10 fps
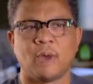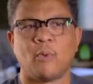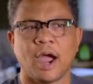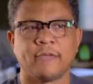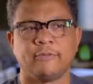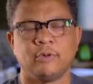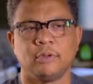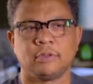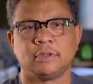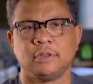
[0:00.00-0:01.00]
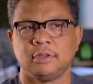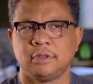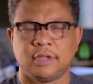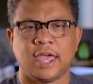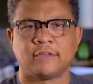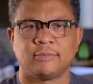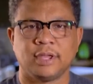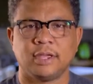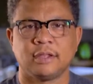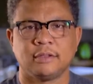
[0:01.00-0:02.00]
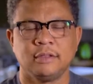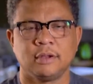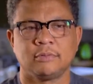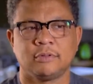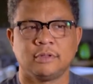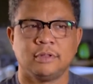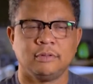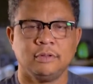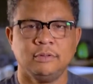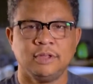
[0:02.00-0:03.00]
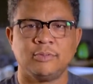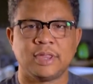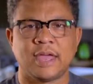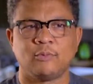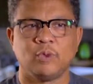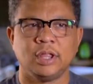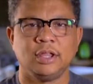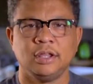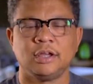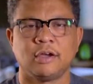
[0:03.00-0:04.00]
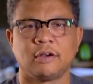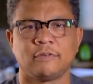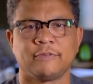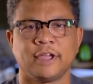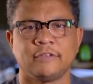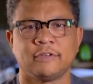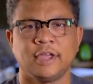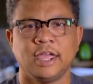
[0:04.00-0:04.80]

my wife will catch me and, you know, give me that really look on her face.